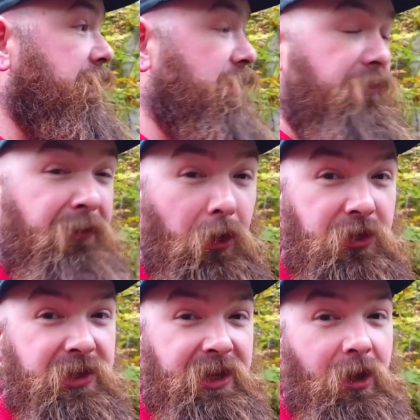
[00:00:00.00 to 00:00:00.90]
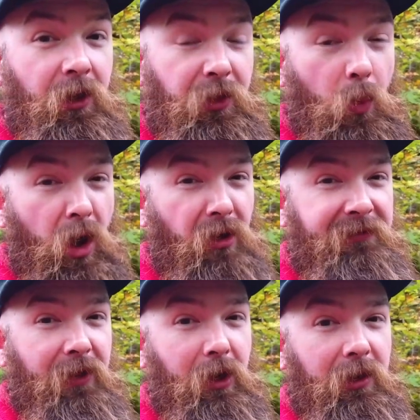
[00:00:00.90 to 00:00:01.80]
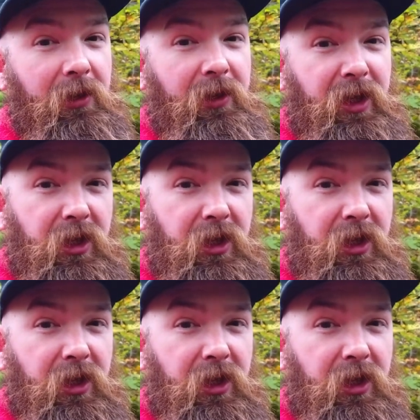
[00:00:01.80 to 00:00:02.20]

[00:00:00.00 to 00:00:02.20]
So focusing on the waterfall